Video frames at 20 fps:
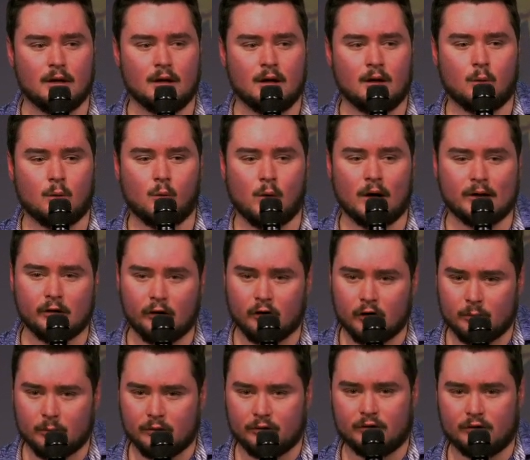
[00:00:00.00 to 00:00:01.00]

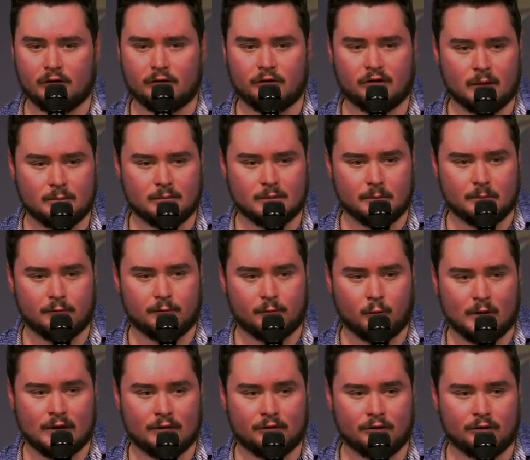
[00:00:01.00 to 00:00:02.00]
100%
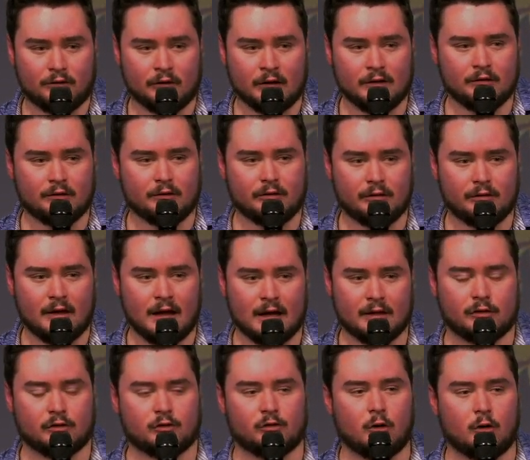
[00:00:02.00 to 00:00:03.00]
symptom-free since
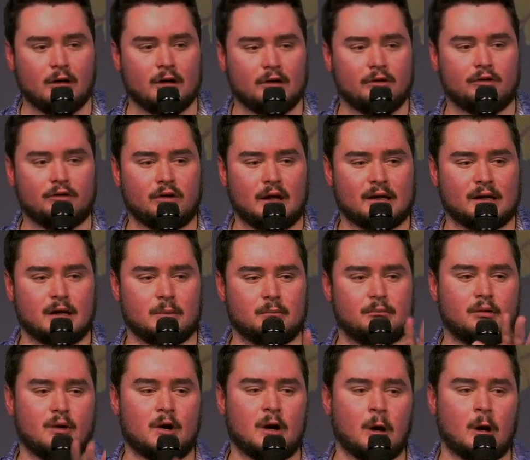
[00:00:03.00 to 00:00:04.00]
that 30-second
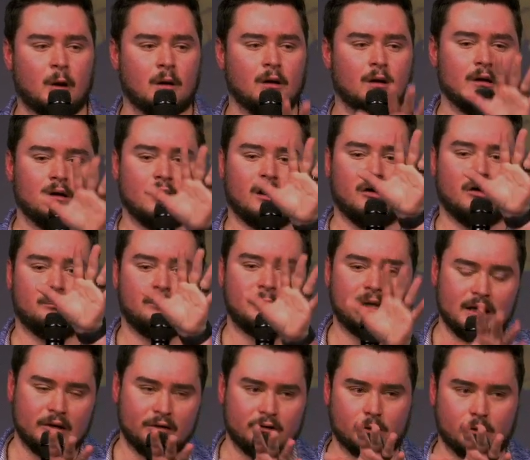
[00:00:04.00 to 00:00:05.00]
prayer of
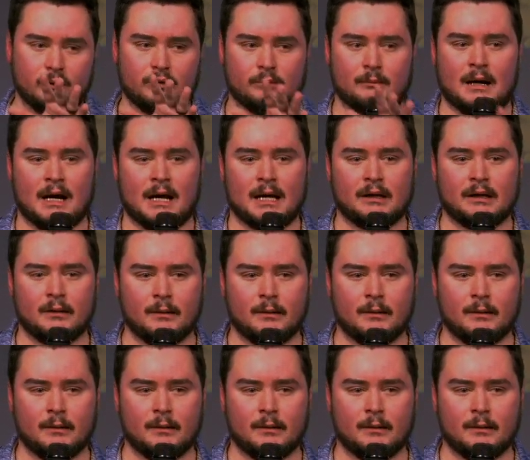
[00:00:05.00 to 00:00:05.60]
peace to his mind.